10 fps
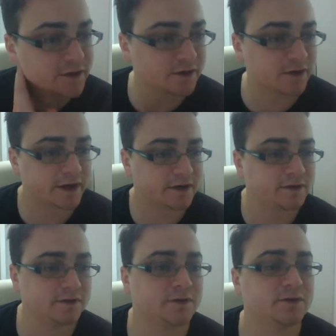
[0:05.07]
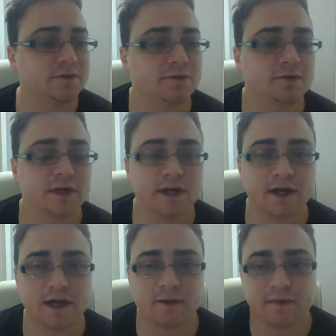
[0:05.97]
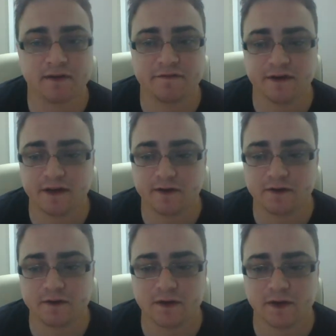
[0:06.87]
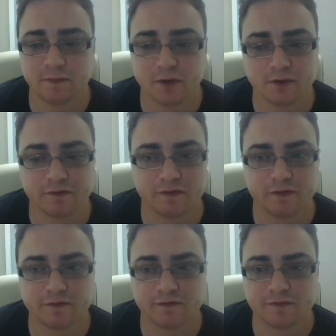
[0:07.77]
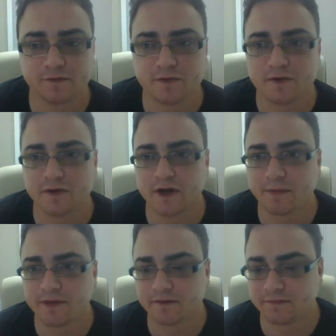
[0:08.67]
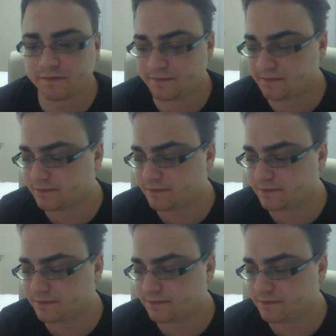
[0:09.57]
I'm going to go ahead and do my video book review for Appetite